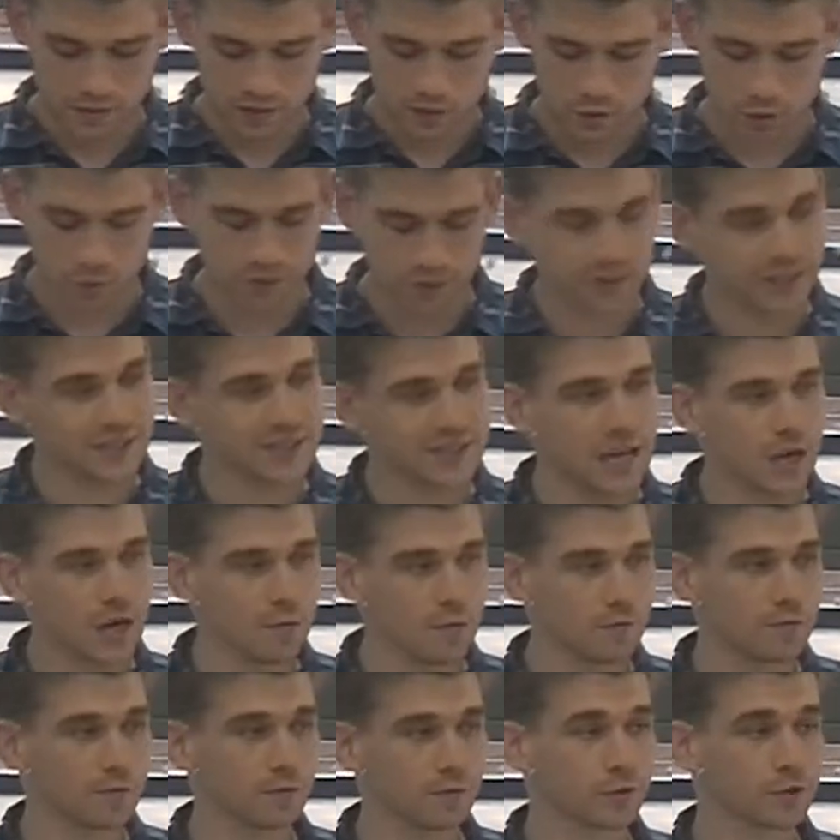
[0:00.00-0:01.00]
And so I think it's
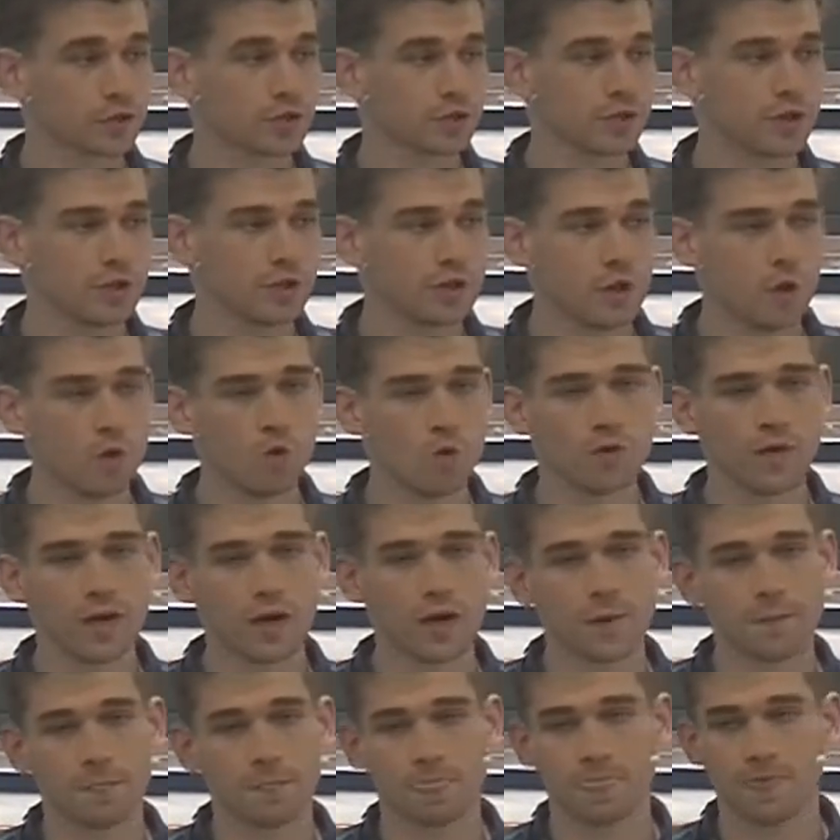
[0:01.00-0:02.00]
helpful for us to know
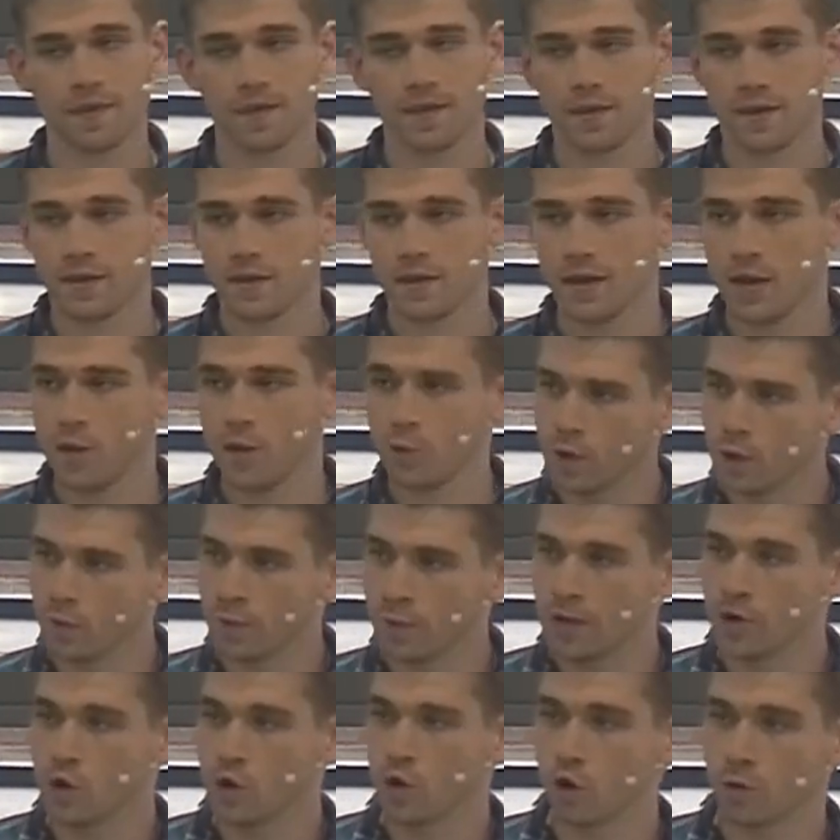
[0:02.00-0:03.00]
that it will
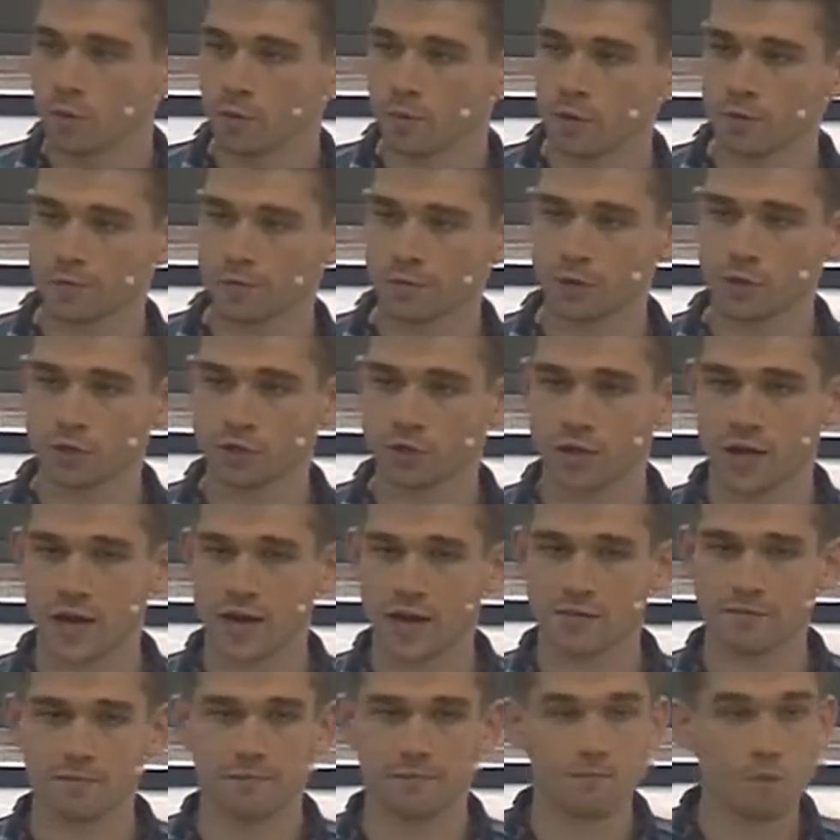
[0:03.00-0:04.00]
be normal for us to
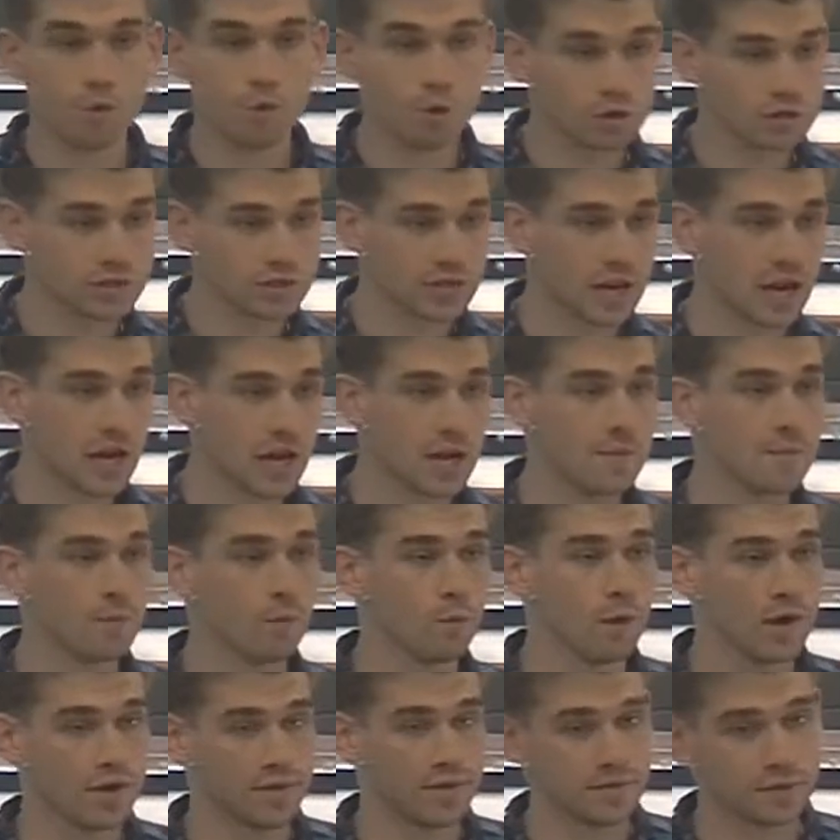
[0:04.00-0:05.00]
have more
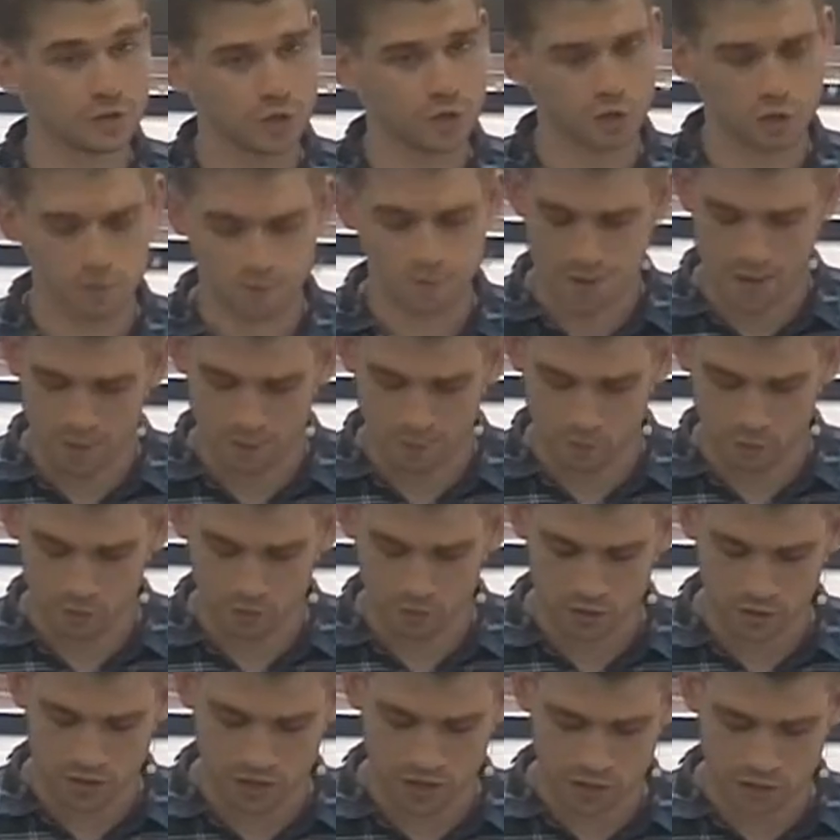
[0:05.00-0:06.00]
time with certain
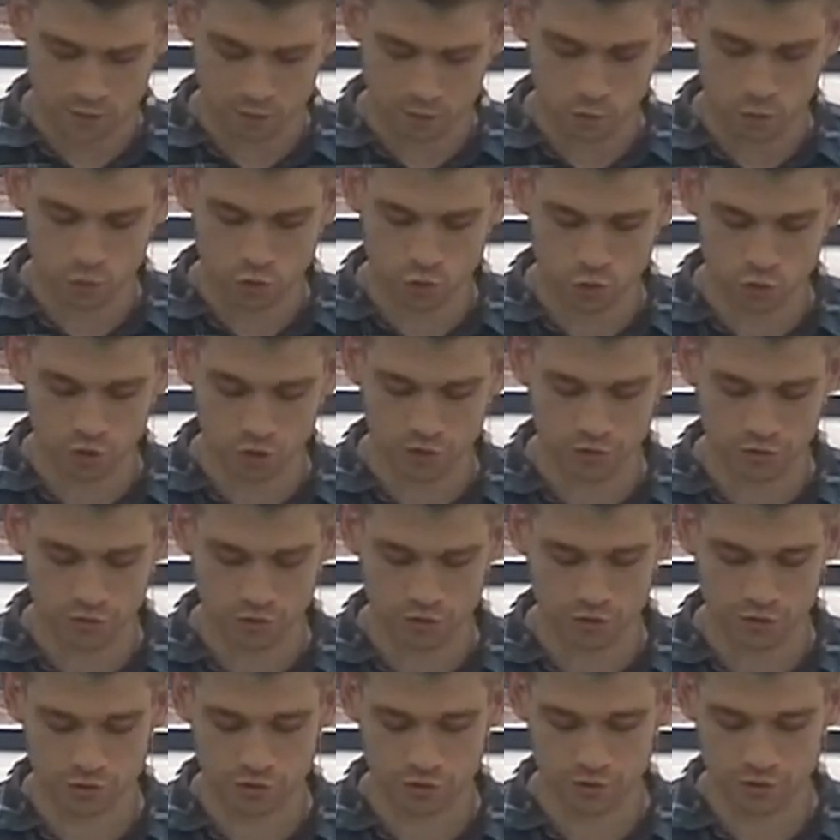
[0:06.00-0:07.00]
people as opposed to
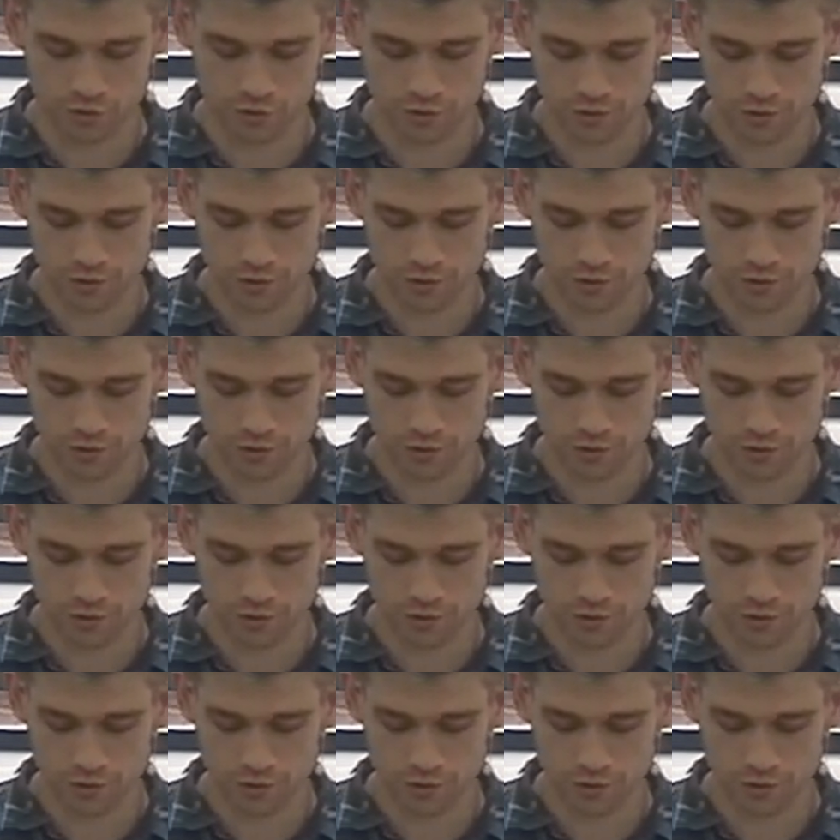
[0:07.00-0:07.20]
others.